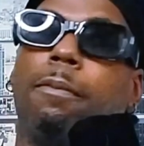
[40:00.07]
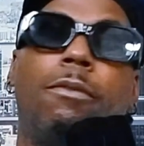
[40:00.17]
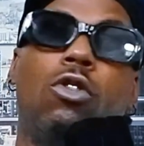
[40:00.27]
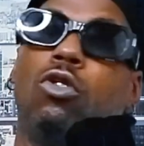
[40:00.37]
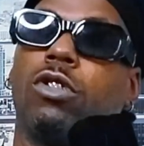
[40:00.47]

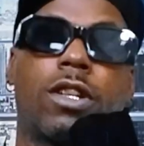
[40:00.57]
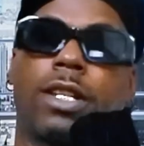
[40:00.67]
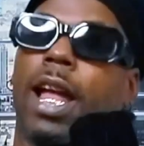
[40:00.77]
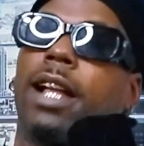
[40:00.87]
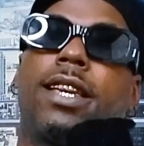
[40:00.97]
News is not
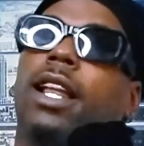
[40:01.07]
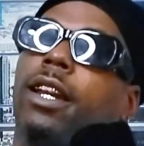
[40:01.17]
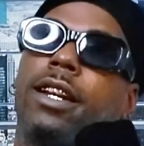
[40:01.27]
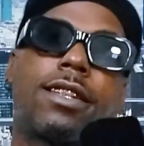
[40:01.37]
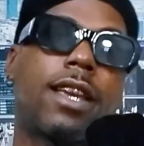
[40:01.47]
telling us
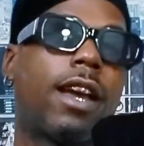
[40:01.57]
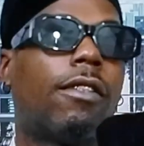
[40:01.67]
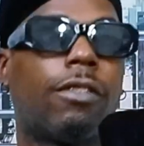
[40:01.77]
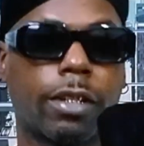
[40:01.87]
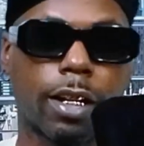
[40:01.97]

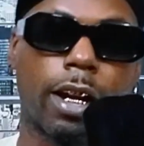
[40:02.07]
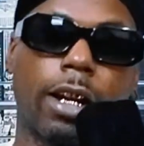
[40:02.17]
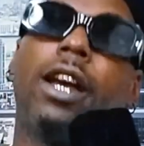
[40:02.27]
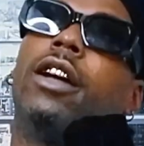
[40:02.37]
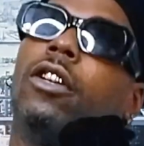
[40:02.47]
everything.
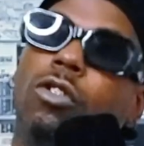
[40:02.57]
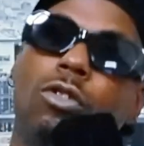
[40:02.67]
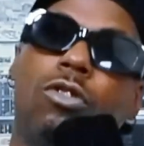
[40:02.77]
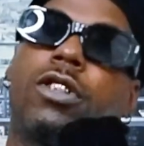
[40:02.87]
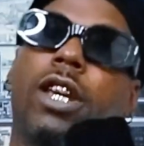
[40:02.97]
News
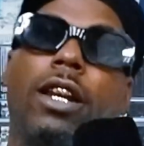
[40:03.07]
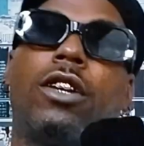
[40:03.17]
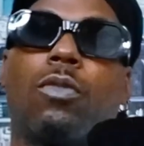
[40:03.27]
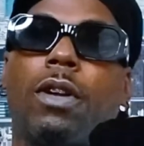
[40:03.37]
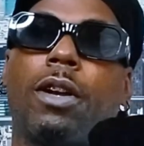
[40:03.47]
tell us what
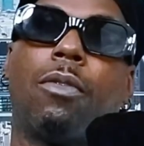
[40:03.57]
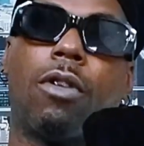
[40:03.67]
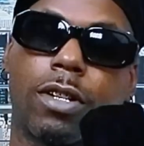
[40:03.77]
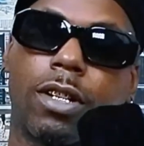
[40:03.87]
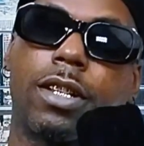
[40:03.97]
it wants to tell